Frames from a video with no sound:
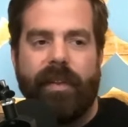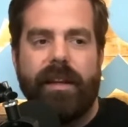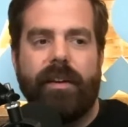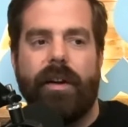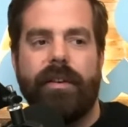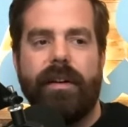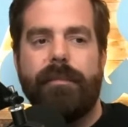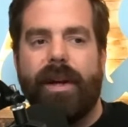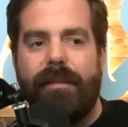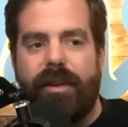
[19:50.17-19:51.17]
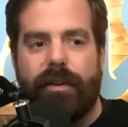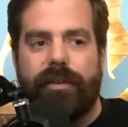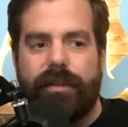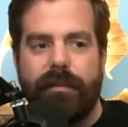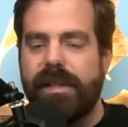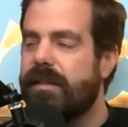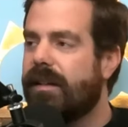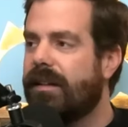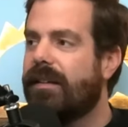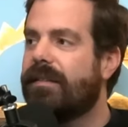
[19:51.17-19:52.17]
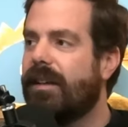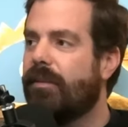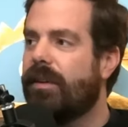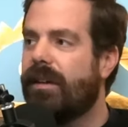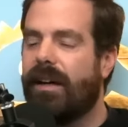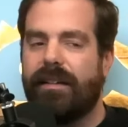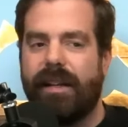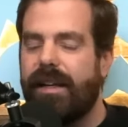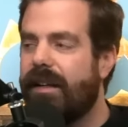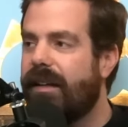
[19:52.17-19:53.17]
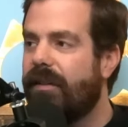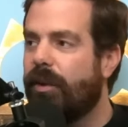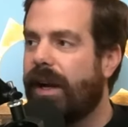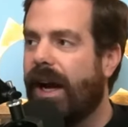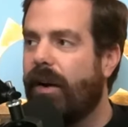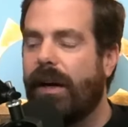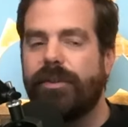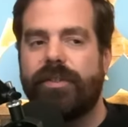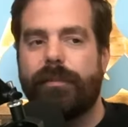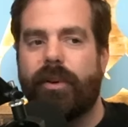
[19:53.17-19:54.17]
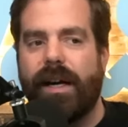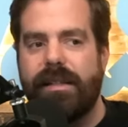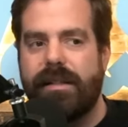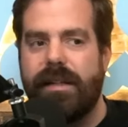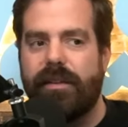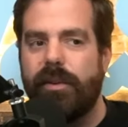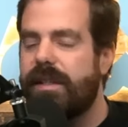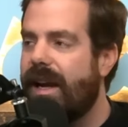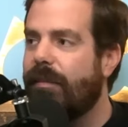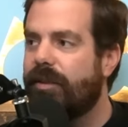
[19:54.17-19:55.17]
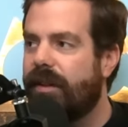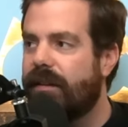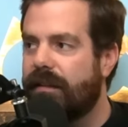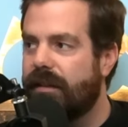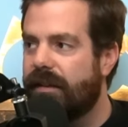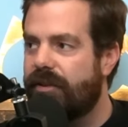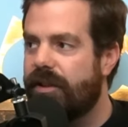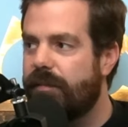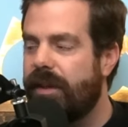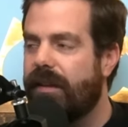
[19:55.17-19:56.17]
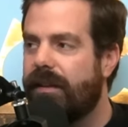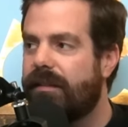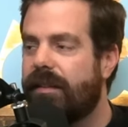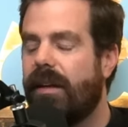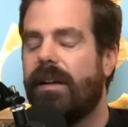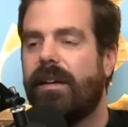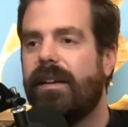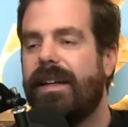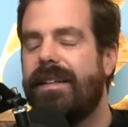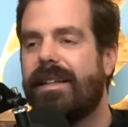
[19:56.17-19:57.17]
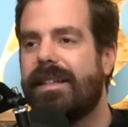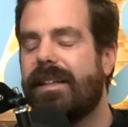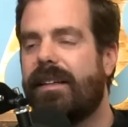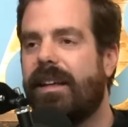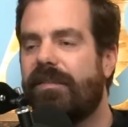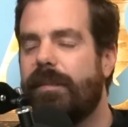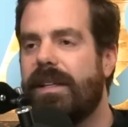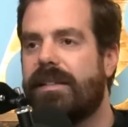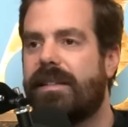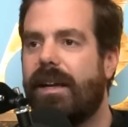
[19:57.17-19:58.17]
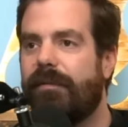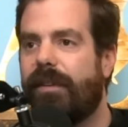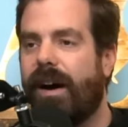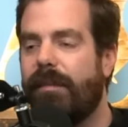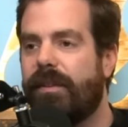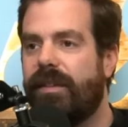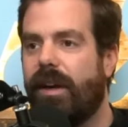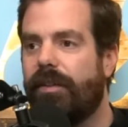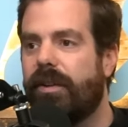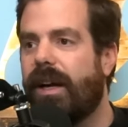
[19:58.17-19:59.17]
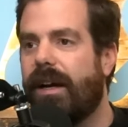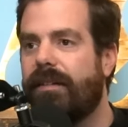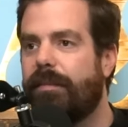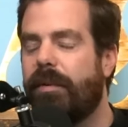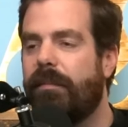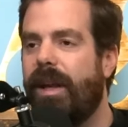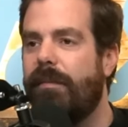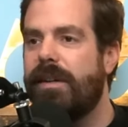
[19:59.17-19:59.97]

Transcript: Are there any baby girls that they're missing in this that we're not taking into account? I was surprised to see Lewis Hamilton on the list just because he doesn't give me the same vibe as the other guys, but maybe